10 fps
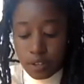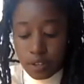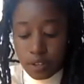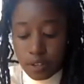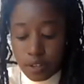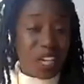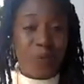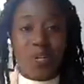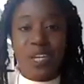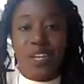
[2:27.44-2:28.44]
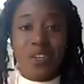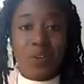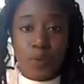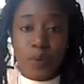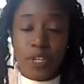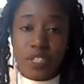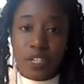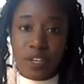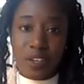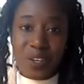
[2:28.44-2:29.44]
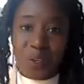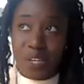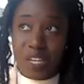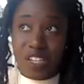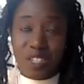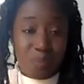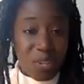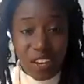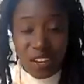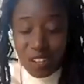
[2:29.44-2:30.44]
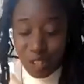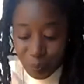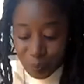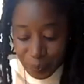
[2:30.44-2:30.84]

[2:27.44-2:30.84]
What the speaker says: And to anyone here who is watching who is Black,